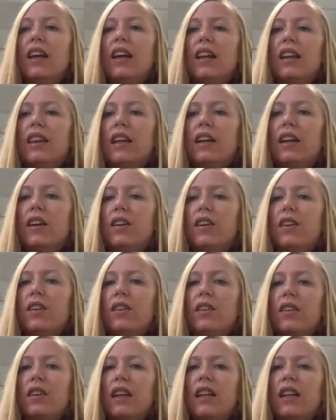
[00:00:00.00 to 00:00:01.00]

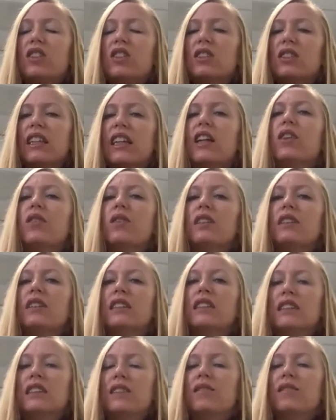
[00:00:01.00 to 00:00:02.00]
there it just increases
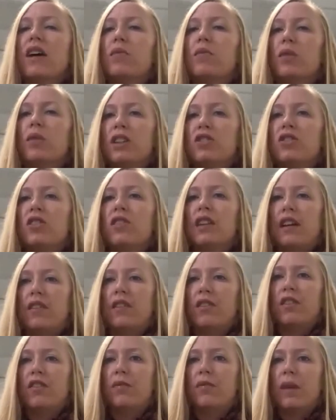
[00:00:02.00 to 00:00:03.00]
the vibrational
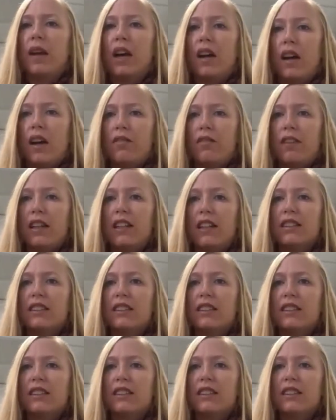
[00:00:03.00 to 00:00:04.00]
level of my office.
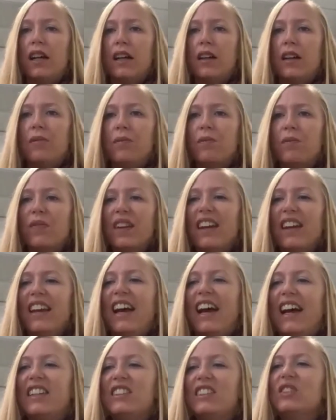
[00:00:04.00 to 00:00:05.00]
Um,
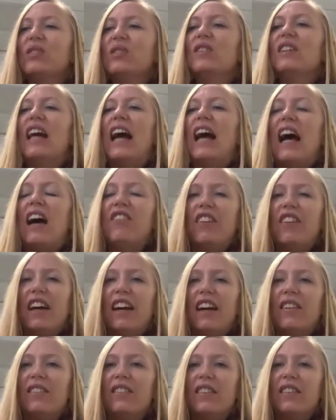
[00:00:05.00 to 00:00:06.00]
I do laugh.
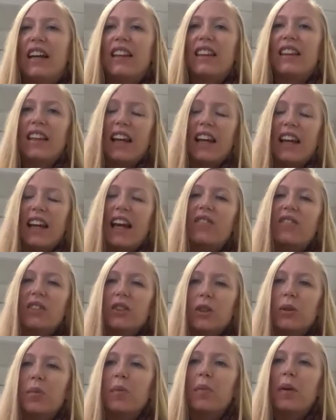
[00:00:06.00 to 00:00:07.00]
I, I think I have
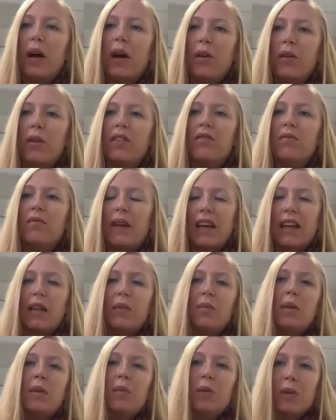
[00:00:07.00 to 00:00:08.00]
a superpower of making
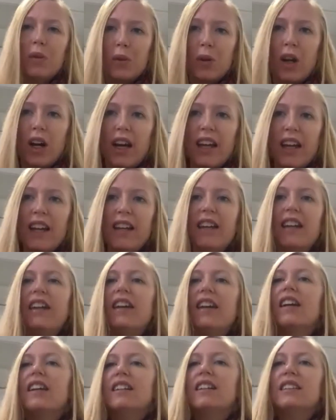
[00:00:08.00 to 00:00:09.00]
people cry
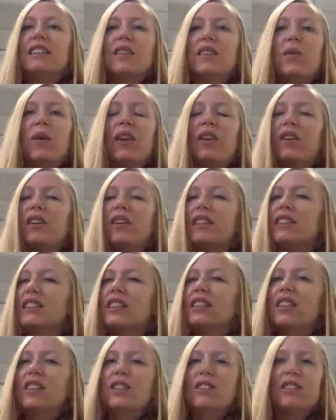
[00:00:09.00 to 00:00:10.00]
because whether it's
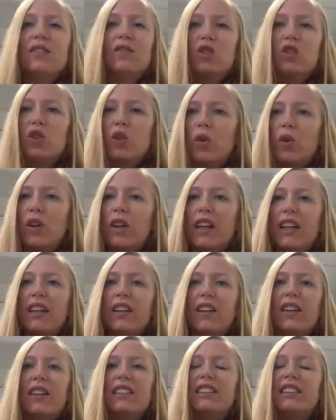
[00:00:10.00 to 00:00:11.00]
tears of joy
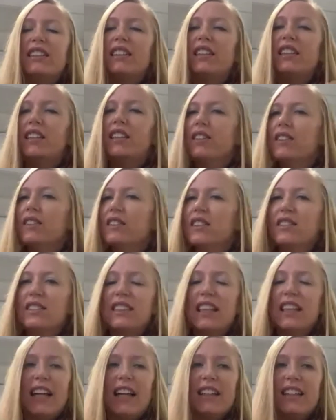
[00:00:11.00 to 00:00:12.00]
tears of
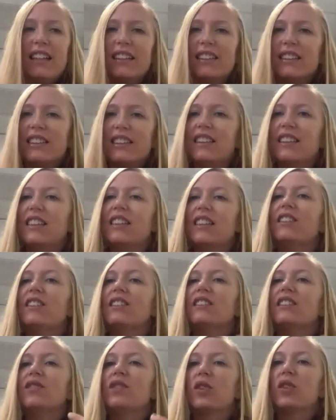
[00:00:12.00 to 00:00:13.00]
sadness,
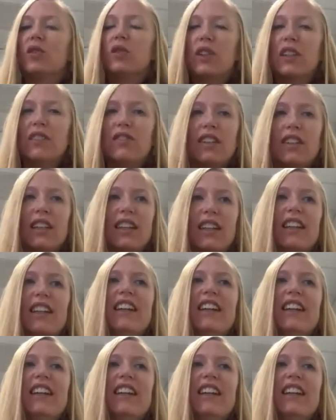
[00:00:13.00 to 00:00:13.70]
tears of grieving,